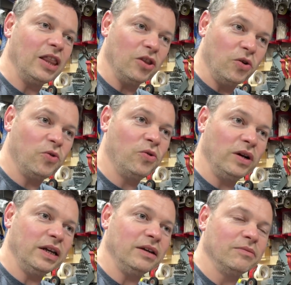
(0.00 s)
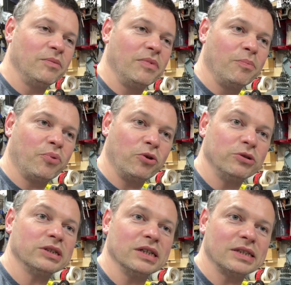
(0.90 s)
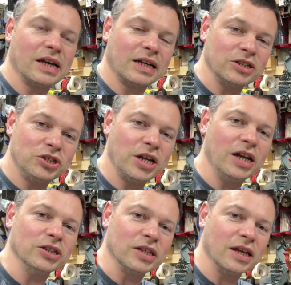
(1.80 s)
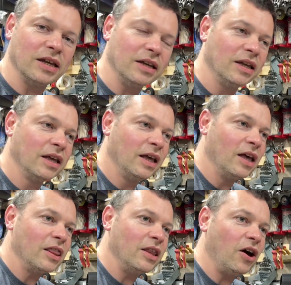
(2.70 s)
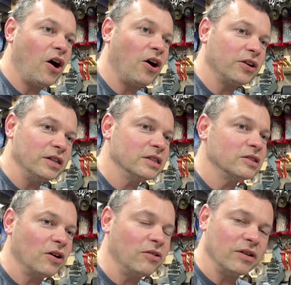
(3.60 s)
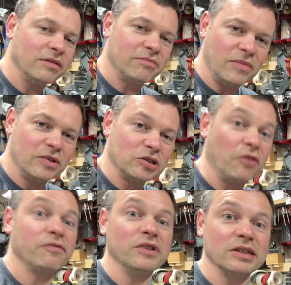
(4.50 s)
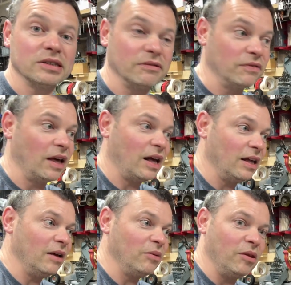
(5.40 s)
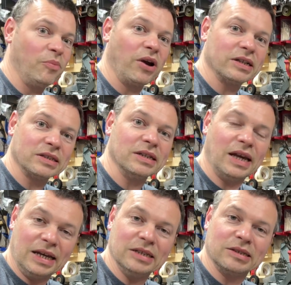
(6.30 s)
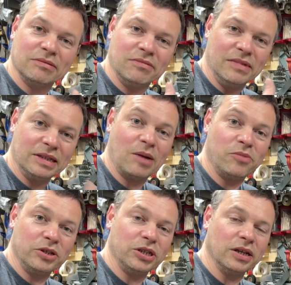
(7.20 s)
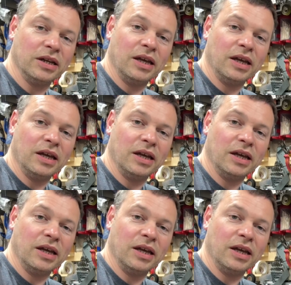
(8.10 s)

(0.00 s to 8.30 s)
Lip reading: The only process that can change the hardness or softness of the brass is the temperature,